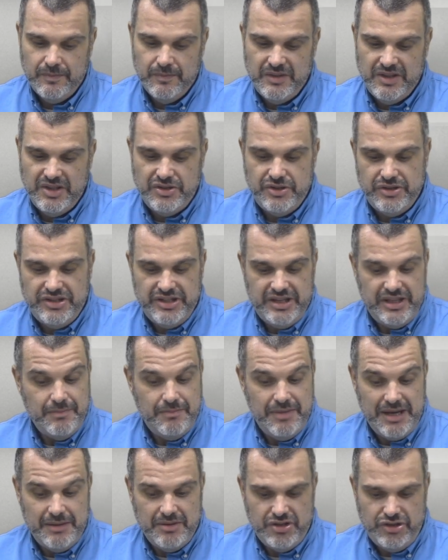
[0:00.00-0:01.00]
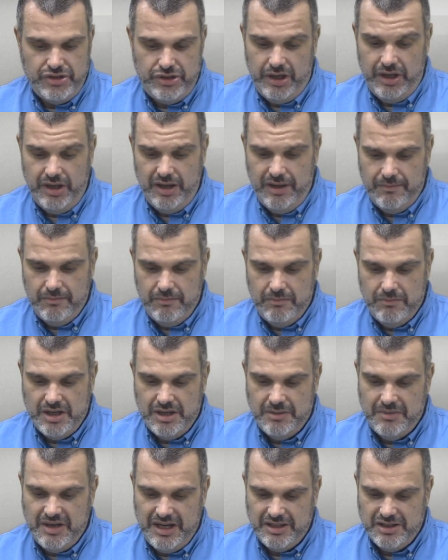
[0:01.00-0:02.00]
Did you see the baby chick?
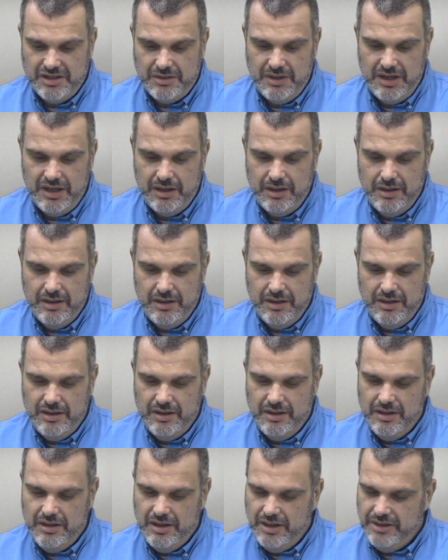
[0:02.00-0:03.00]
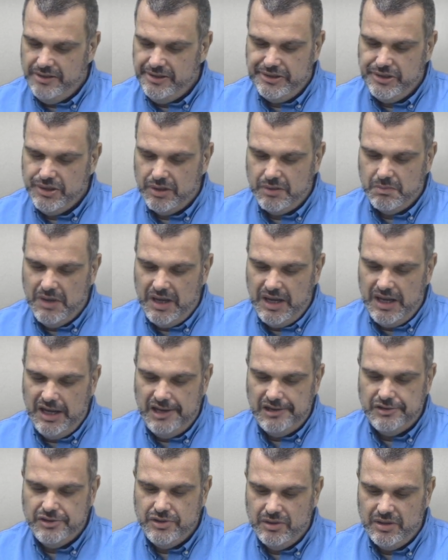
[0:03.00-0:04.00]
Mom asked me. As I shook my
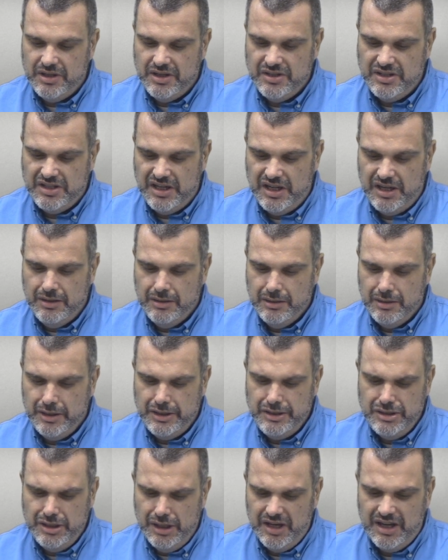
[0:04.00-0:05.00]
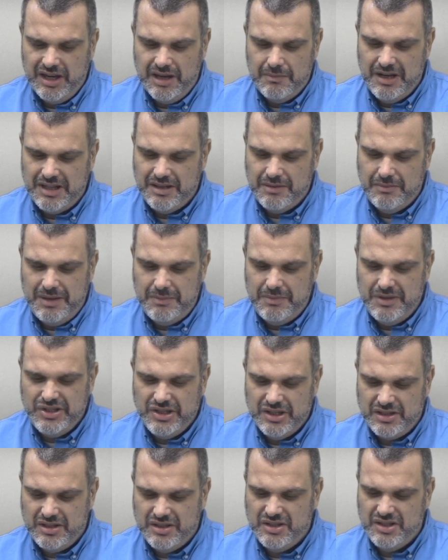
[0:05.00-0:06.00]
head, Julian said, Are you talking about the baby
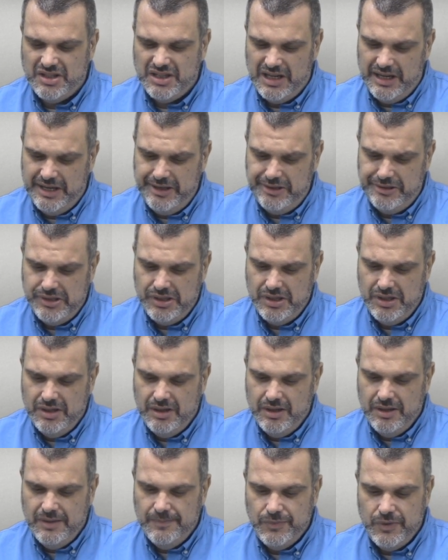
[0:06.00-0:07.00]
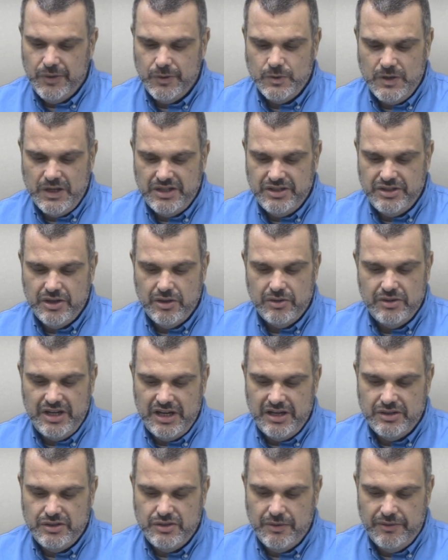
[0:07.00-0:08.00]
chicks in science? Those get
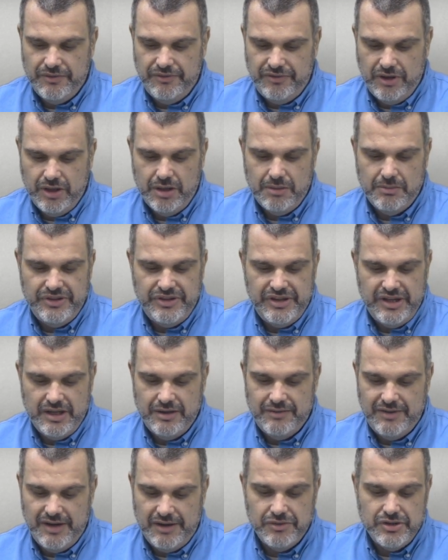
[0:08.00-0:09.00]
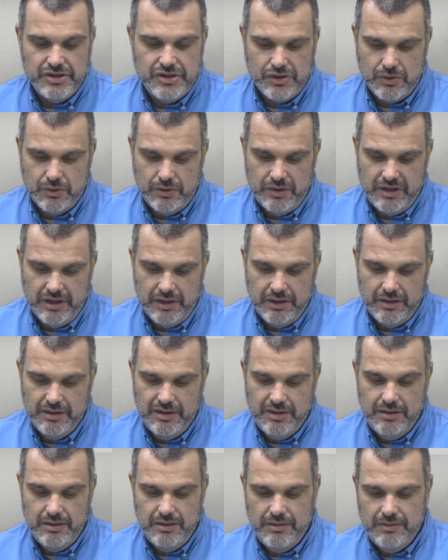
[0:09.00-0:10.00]
donated to a farm at the end of every school year.
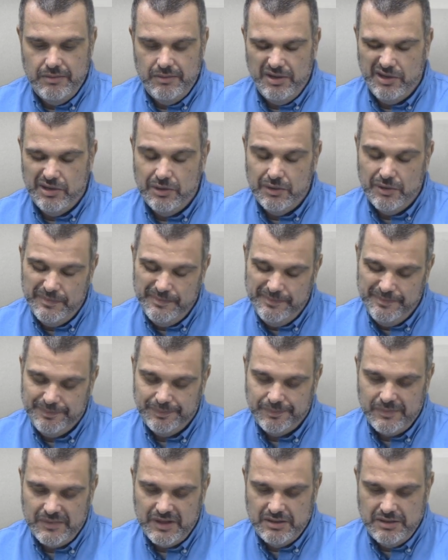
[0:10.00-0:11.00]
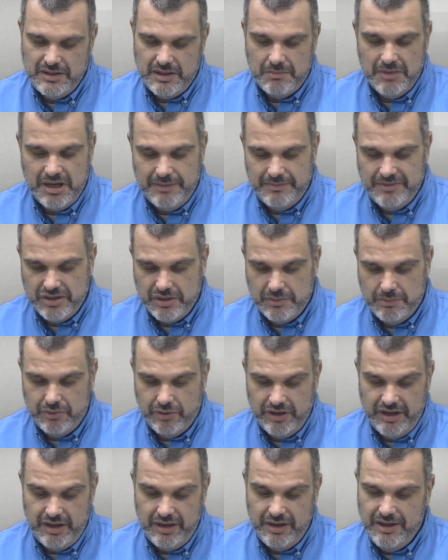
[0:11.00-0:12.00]
Oh, said Mom,
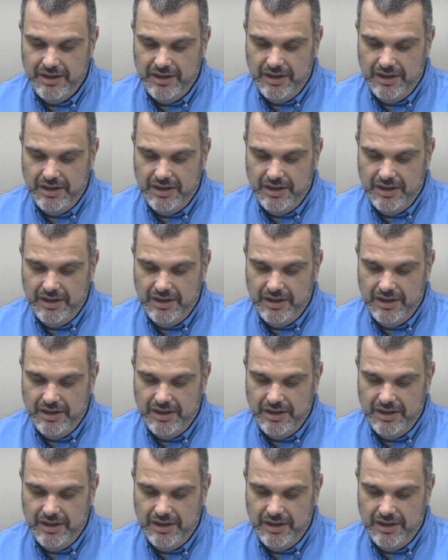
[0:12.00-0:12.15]
disappointed.